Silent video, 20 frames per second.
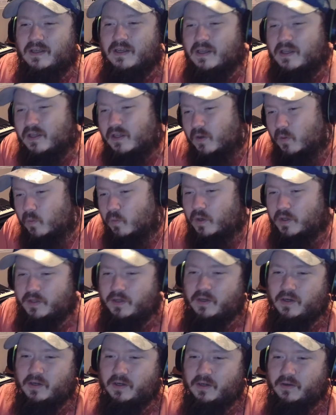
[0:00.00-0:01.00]
you know, what
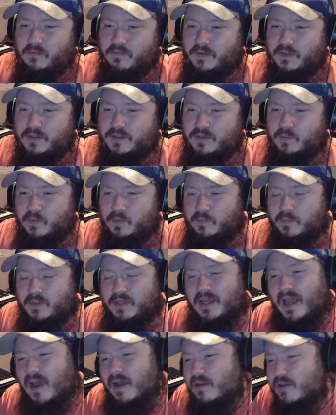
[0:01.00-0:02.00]
your intervention would be,
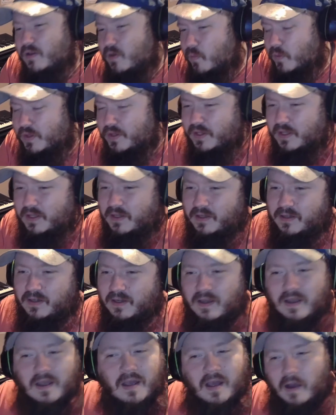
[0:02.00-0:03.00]
how you would think
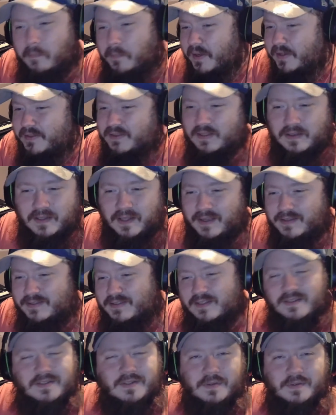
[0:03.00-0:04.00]
about the
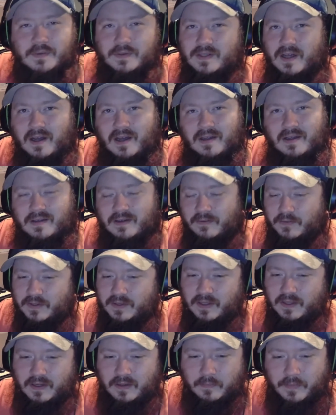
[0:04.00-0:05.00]
lessons you taught and
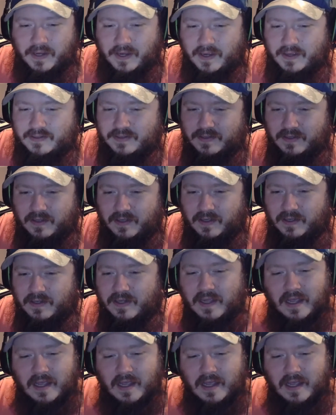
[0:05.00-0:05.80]
everything and passed on.